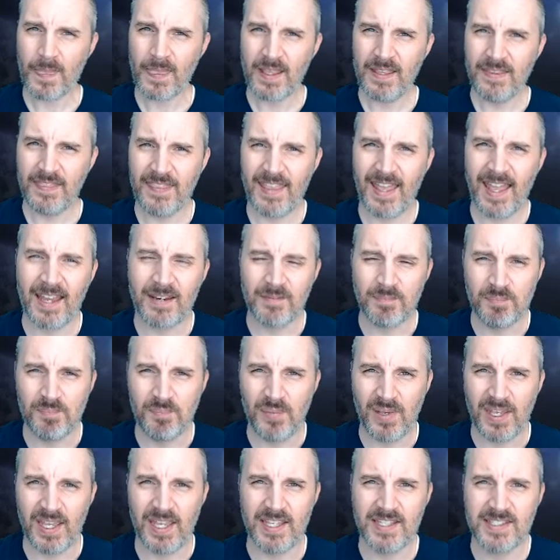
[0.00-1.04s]
that
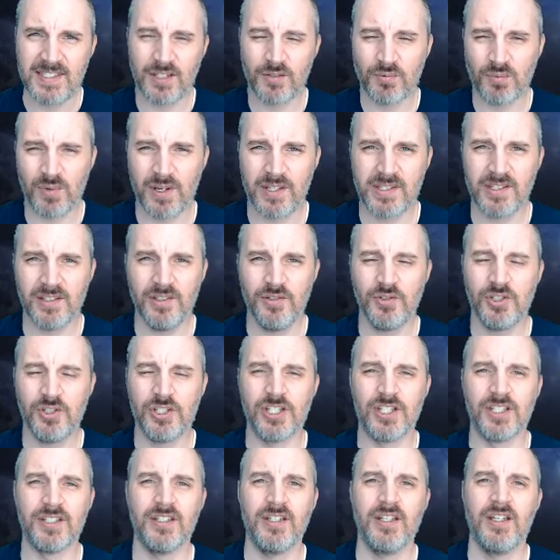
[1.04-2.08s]
basic
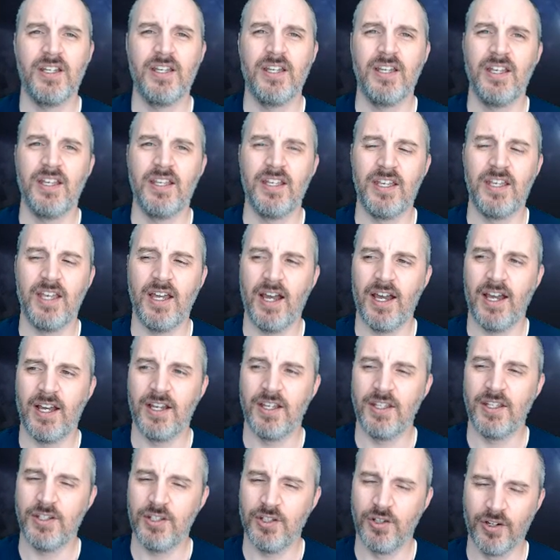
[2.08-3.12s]
resolution,
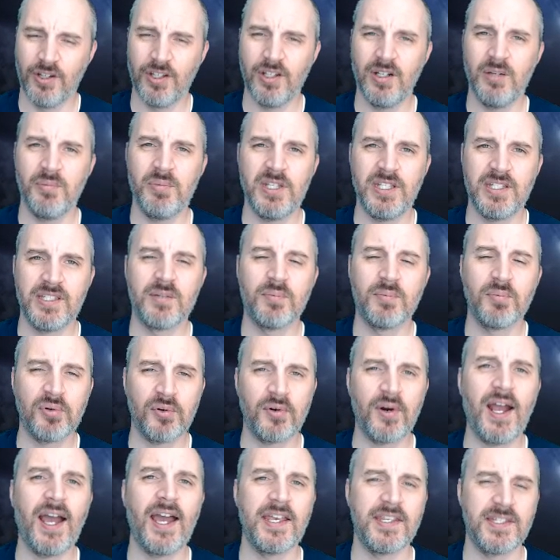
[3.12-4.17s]
you're going to be
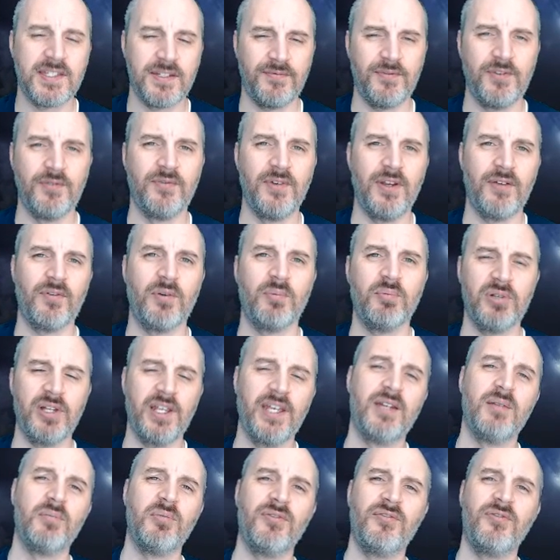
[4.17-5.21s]
surprised if you've never
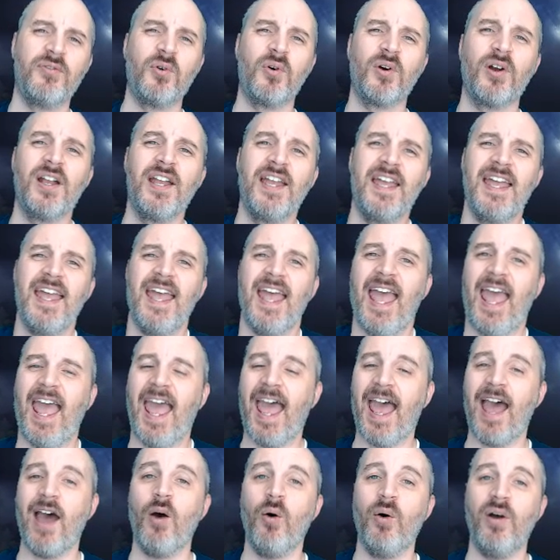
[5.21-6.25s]
played it before
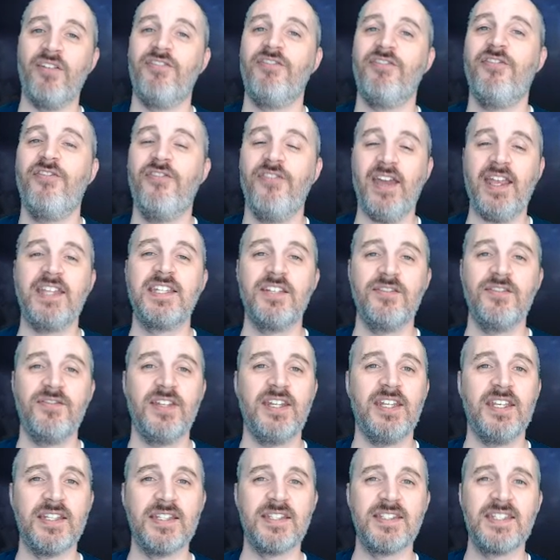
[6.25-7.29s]
how effective
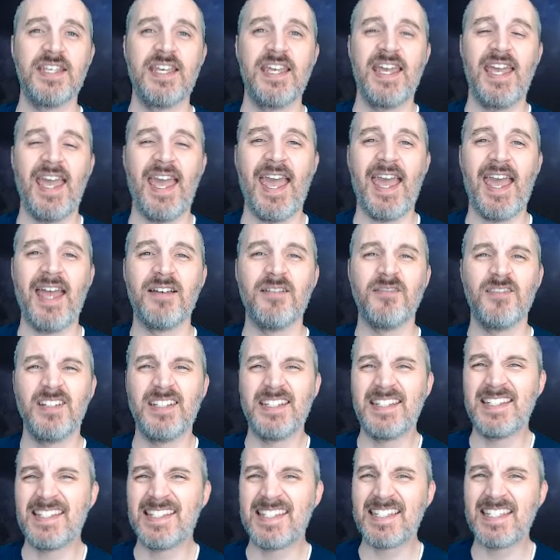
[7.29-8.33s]
it is at
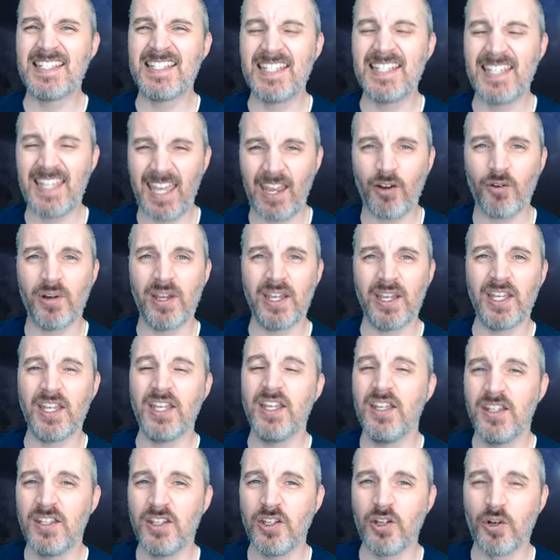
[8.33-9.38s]

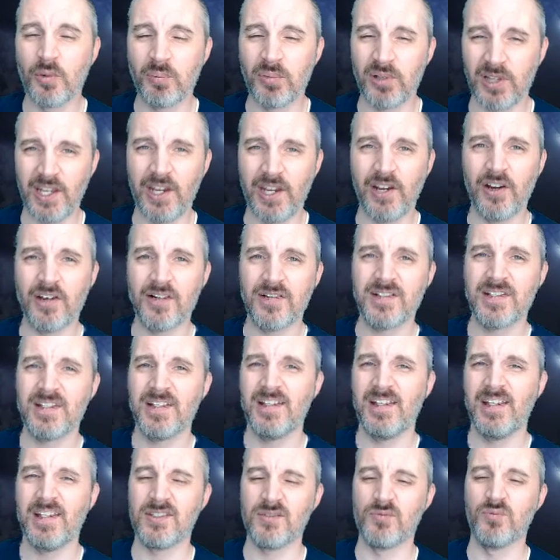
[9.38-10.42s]
scaring your players.
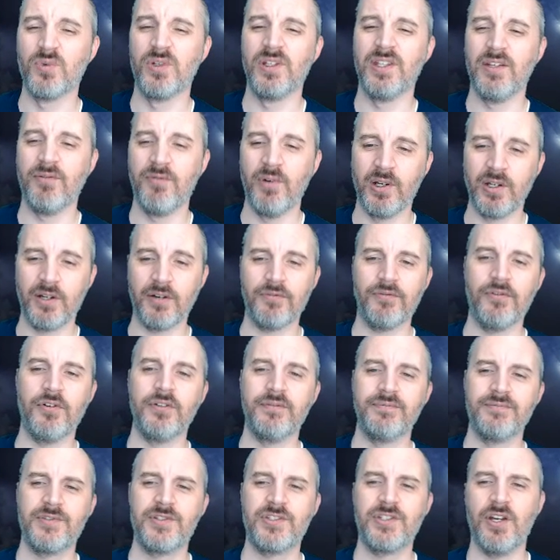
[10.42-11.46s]
It's really
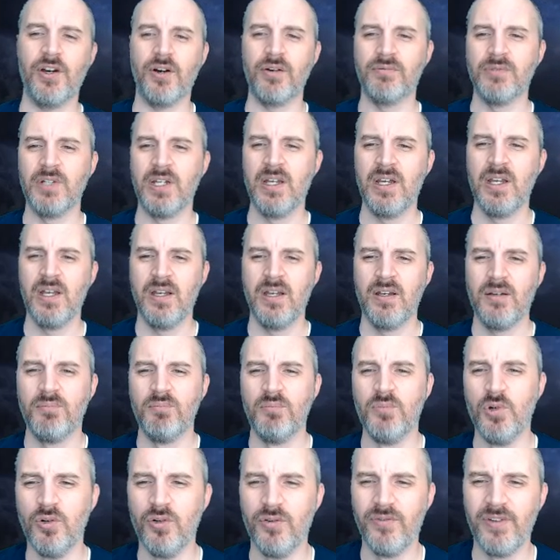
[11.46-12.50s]
wonderful. So,
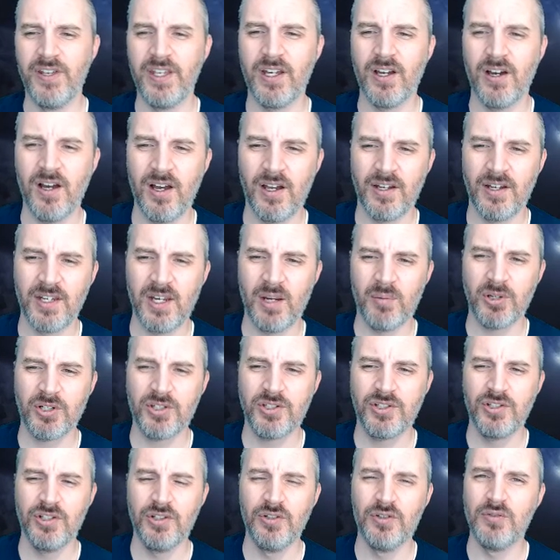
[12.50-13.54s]
moving on, number
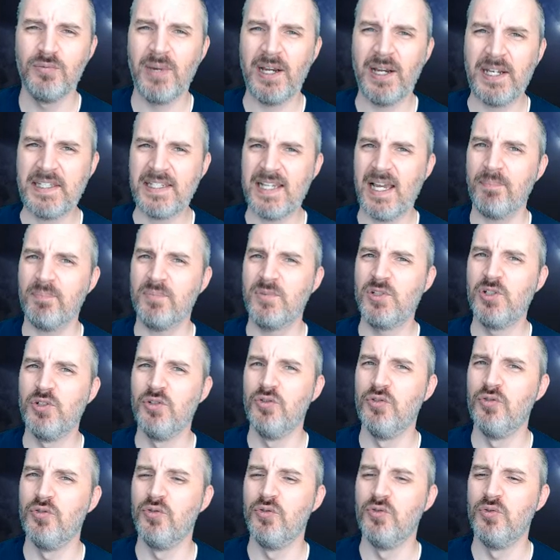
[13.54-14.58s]
2, my top
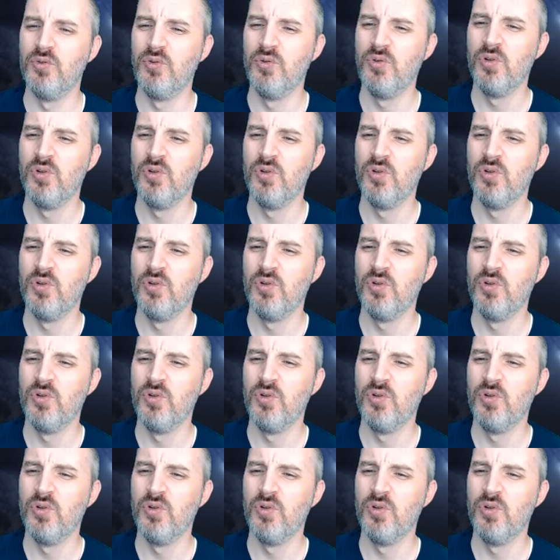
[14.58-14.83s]
2.